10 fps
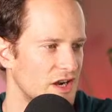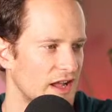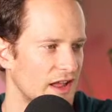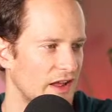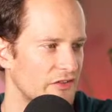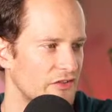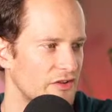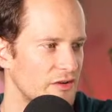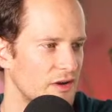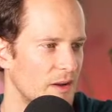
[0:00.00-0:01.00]
I guess,
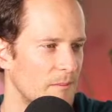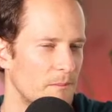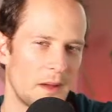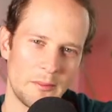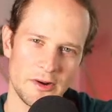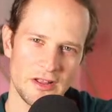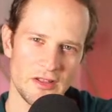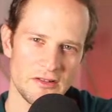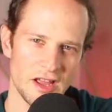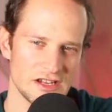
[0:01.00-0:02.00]
to a memory
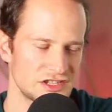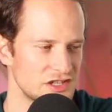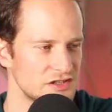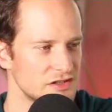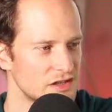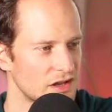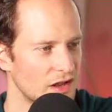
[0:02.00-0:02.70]
location.